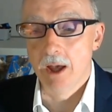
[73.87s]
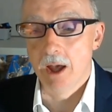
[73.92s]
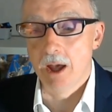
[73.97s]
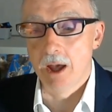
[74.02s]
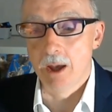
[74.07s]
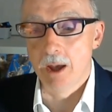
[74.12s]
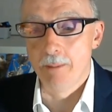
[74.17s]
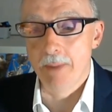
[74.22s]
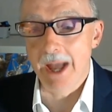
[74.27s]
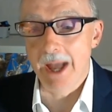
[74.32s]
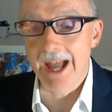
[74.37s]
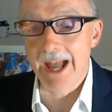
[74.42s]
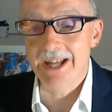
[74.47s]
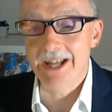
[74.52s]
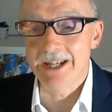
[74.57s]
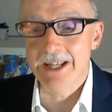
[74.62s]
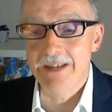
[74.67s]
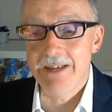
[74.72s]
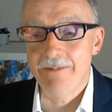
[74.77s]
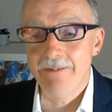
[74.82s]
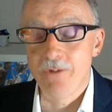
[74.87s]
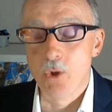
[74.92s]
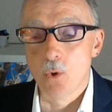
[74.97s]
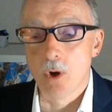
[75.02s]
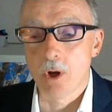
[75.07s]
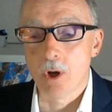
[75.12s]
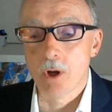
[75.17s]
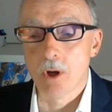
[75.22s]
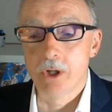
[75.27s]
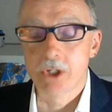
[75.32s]
And if
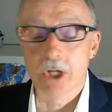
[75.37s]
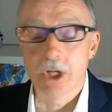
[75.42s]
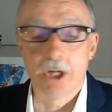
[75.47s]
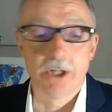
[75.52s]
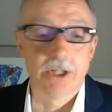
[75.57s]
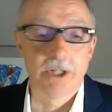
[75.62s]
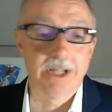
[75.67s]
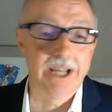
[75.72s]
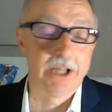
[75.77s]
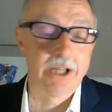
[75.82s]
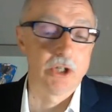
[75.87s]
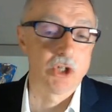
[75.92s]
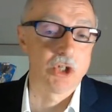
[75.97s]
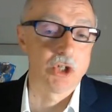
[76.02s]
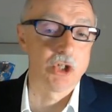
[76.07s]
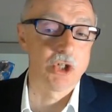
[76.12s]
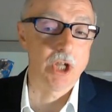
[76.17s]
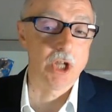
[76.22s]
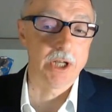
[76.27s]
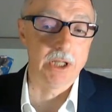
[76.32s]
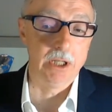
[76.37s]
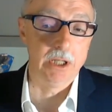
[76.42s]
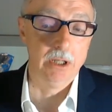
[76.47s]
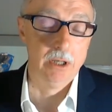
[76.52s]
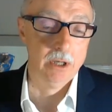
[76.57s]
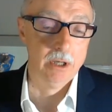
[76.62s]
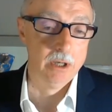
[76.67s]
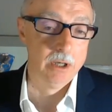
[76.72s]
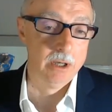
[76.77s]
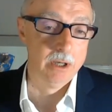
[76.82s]
you're going to undertake a study
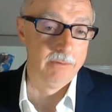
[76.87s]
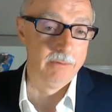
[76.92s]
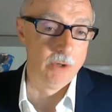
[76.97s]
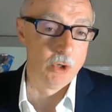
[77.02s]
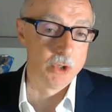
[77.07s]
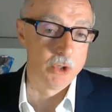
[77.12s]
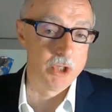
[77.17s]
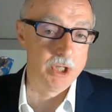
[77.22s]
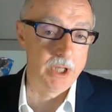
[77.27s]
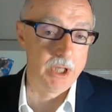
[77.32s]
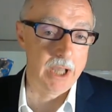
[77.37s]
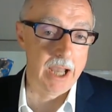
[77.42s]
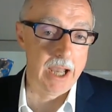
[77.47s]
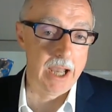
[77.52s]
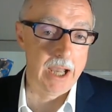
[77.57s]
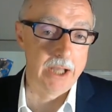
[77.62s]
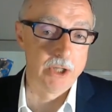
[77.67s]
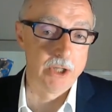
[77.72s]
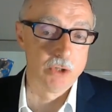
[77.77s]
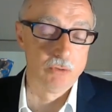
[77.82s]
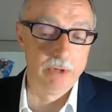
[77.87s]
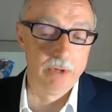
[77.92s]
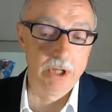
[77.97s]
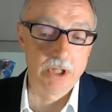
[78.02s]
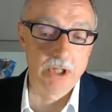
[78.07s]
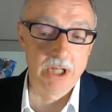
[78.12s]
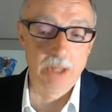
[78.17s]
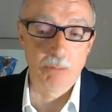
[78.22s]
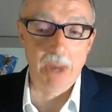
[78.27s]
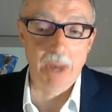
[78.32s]
of logic and
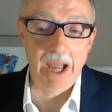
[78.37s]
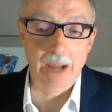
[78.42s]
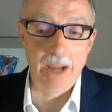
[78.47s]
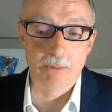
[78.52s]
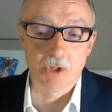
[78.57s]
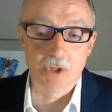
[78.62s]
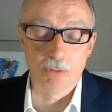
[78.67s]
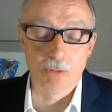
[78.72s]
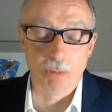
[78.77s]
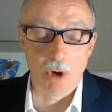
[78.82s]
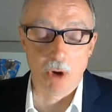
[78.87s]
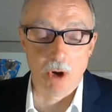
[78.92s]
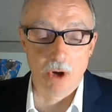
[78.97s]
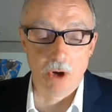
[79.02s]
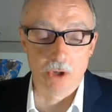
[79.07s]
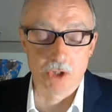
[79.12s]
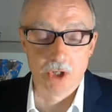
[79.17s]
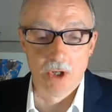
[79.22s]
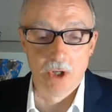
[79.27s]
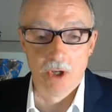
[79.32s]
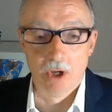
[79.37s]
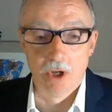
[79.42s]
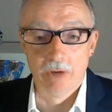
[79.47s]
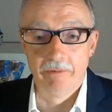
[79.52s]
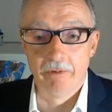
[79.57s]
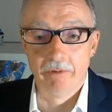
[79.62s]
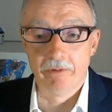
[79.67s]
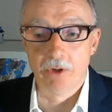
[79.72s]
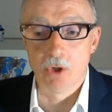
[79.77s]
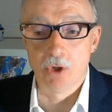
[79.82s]
reasoning, perhaps as part of
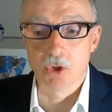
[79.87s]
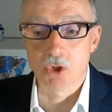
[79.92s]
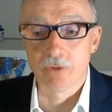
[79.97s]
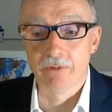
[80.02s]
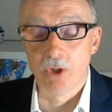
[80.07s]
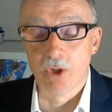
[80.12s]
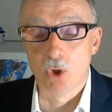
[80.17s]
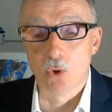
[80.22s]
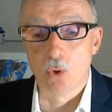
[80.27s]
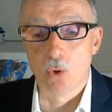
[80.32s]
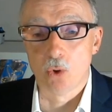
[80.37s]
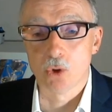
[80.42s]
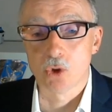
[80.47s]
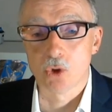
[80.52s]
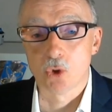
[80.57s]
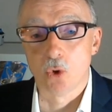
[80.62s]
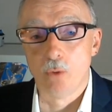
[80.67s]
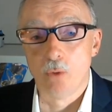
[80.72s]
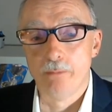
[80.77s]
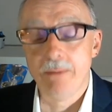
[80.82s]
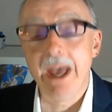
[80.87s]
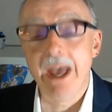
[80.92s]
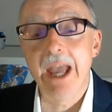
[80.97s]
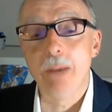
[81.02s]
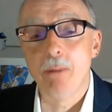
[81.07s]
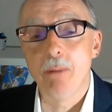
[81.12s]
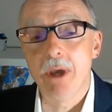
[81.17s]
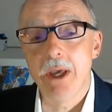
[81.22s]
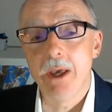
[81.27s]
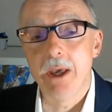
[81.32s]
a philosophy course, or
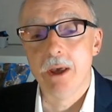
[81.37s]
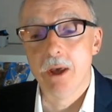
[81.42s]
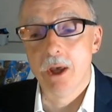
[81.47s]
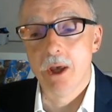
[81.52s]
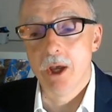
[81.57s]
maybe